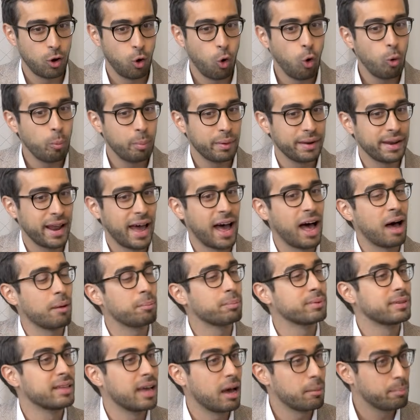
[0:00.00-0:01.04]
open
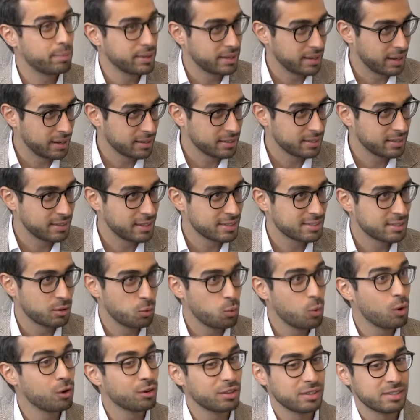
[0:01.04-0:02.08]
up the appetite. That's the
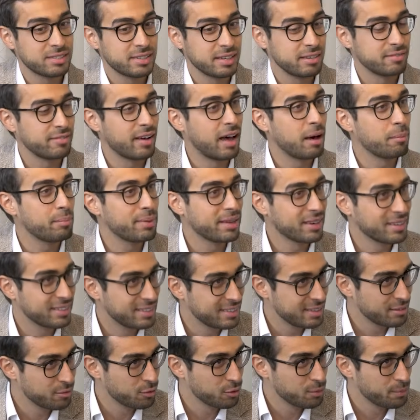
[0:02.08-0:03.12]
word itself,
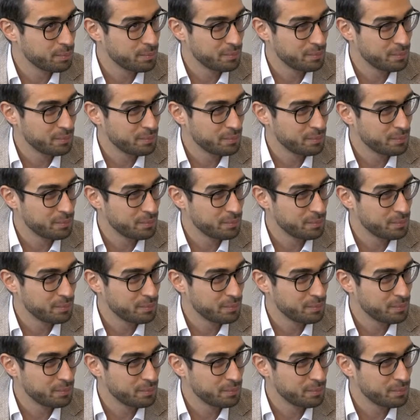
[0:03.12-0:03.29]
aperitivo.